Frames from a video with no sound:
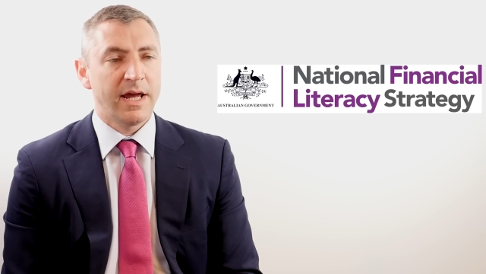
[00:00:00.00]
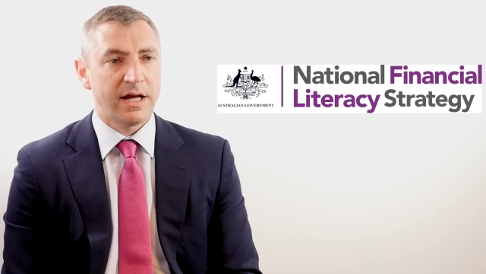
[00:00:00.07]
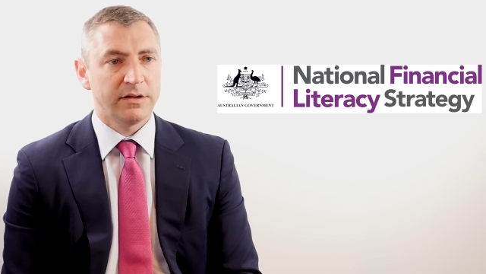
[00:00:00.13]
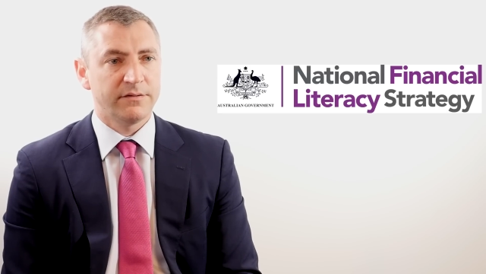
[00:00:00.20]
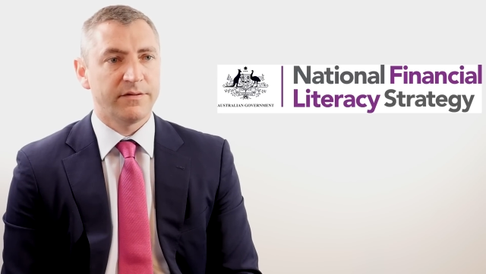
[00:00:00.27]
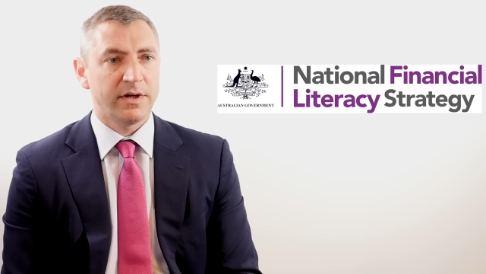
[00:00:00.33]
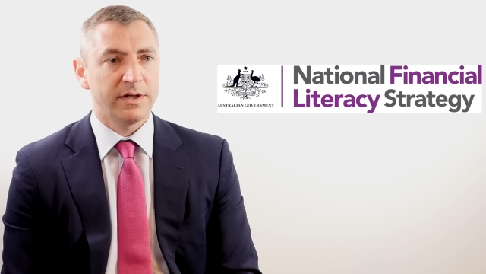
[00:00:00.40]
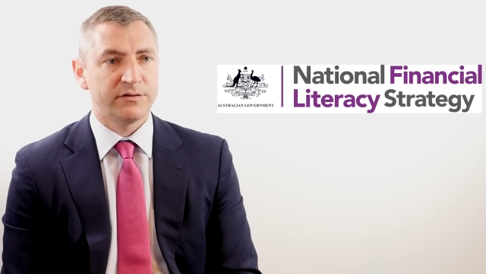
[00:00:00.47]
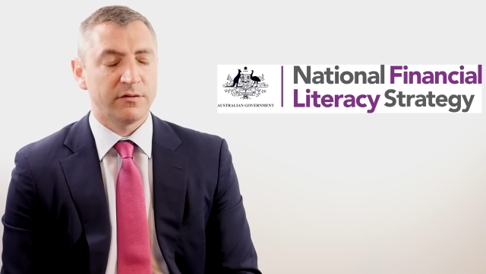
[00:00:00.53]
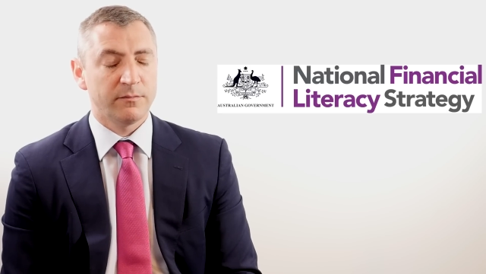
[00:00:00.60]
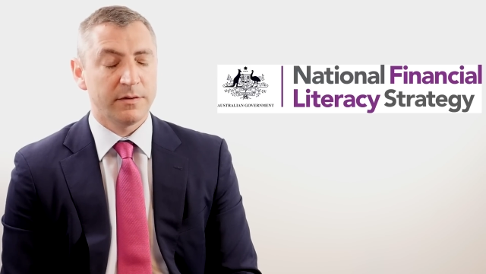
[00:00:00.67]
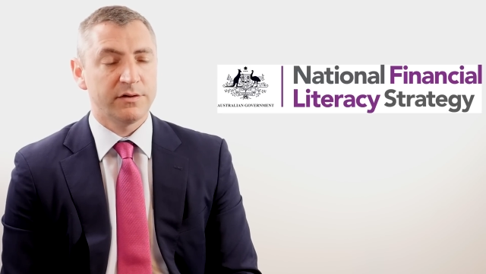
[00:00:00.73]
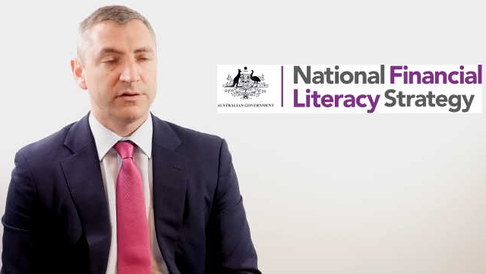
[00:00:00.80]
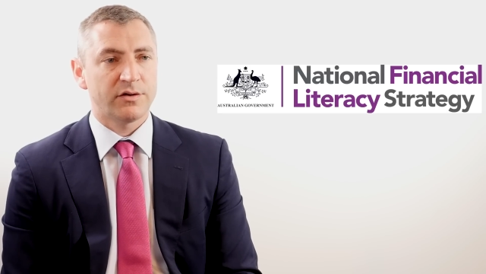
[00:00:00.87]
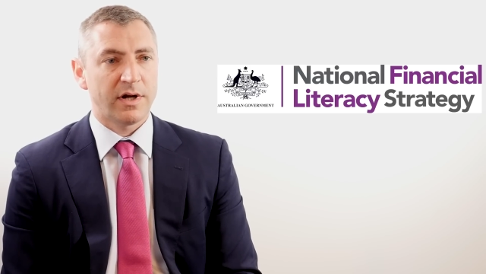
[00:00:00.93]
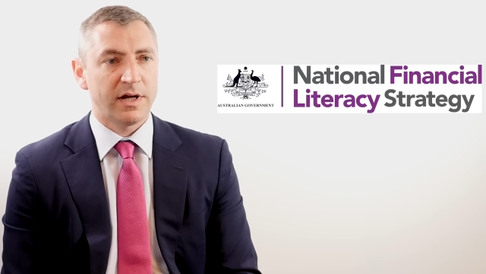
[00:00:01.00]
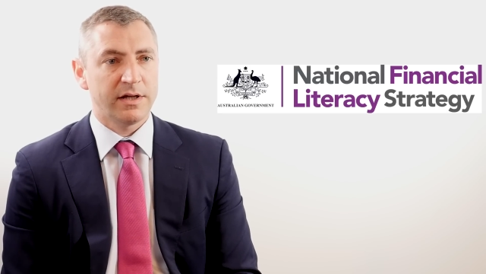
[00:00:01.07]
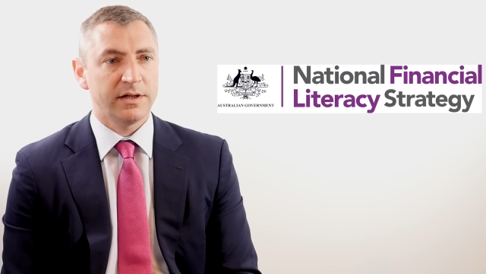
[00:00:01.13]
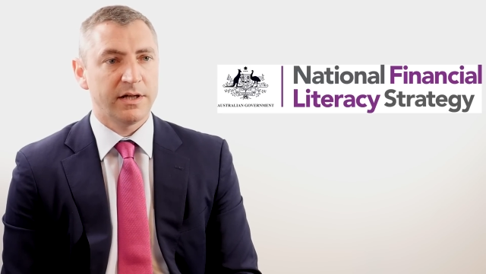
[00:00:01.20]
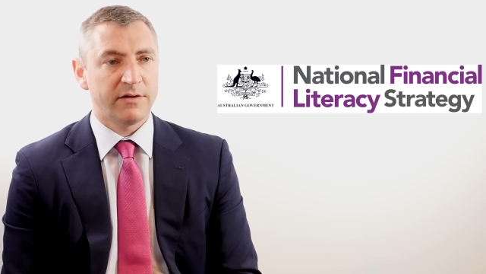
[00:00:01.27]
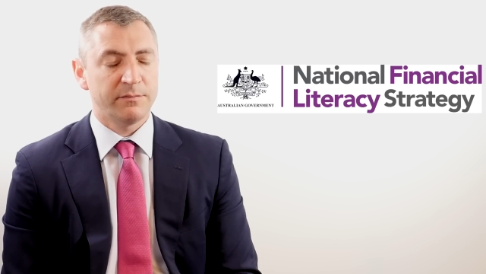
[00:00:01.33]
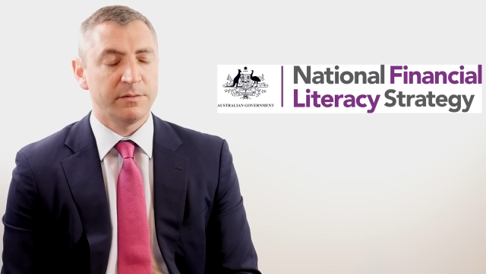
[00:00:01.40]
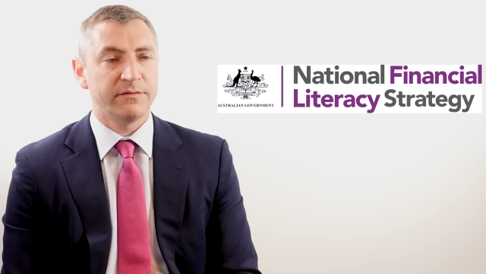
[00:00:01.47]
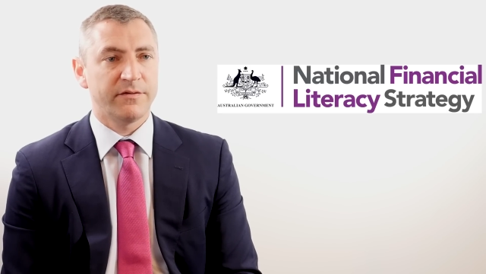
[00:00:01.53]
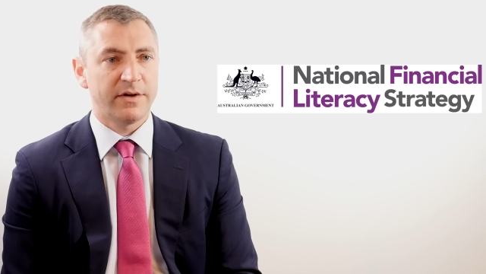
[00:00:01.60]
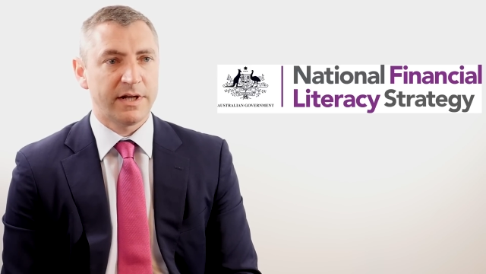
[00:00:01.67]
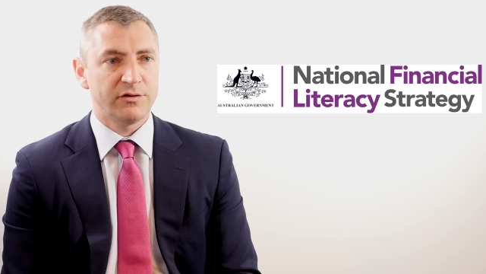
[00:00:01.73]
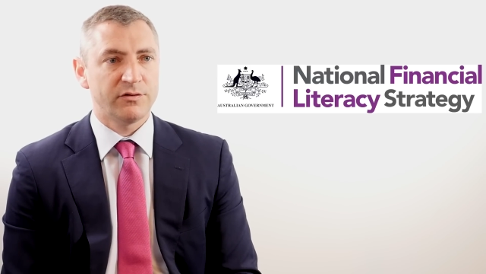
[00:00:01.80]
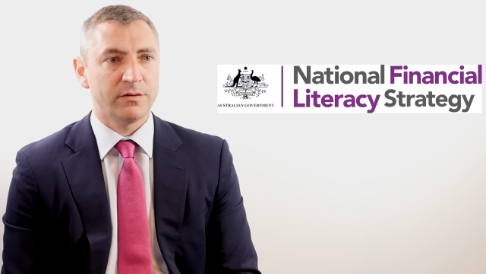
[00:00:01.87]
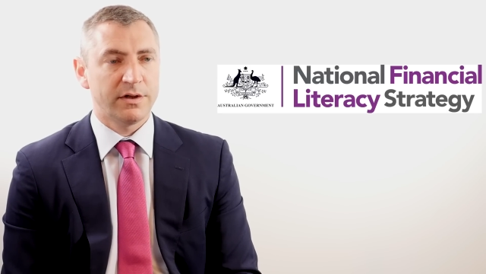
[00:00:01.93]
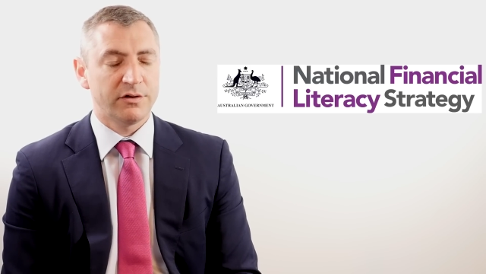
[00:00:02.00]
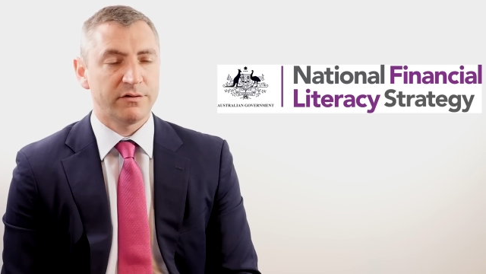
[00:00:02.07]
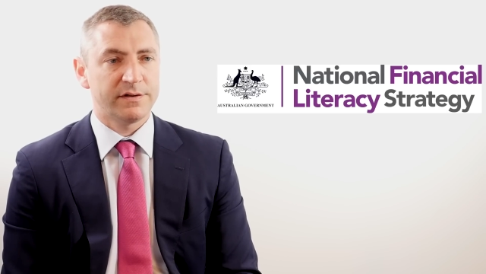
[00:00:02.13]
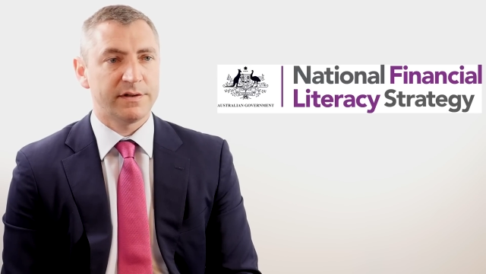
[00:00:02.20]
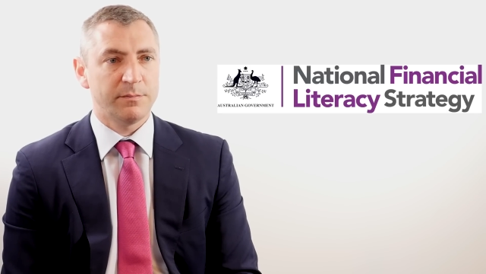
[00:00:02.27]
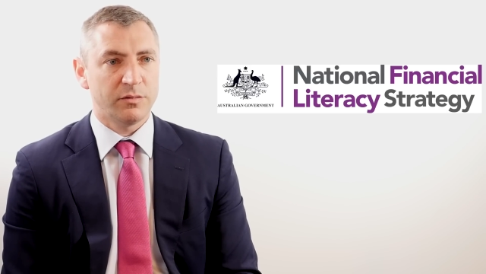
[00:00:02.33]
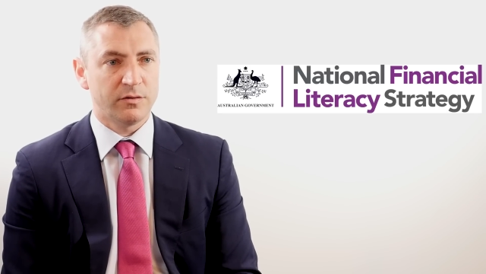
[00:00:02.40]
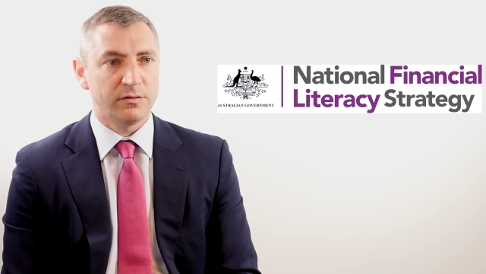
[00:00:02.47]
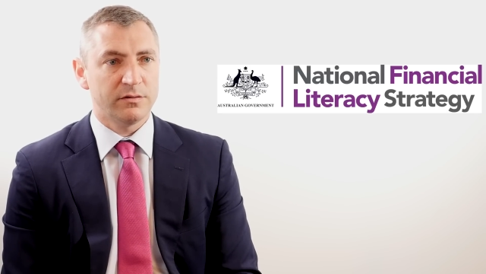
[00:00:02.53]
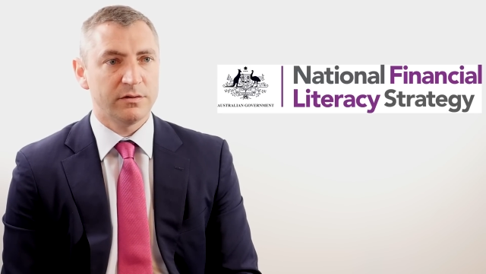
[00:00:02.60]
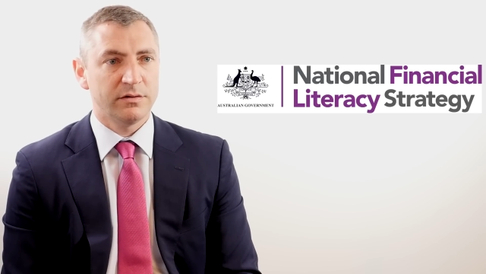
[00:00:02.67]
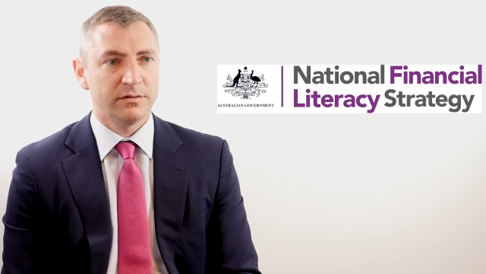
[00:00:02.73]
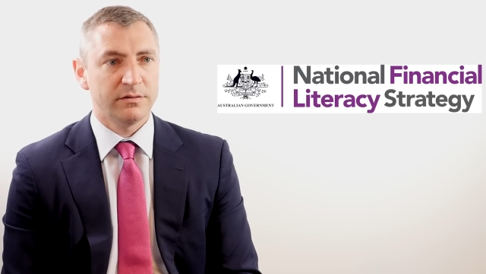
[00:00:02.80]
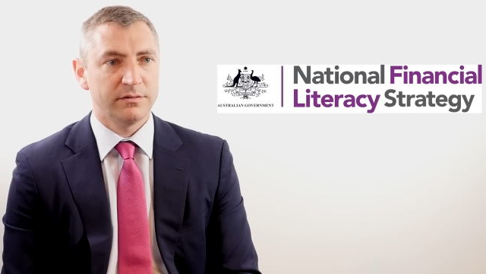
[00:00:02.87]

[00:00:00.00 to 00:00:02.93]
and advice from the Australian Government Financial Literacy Board.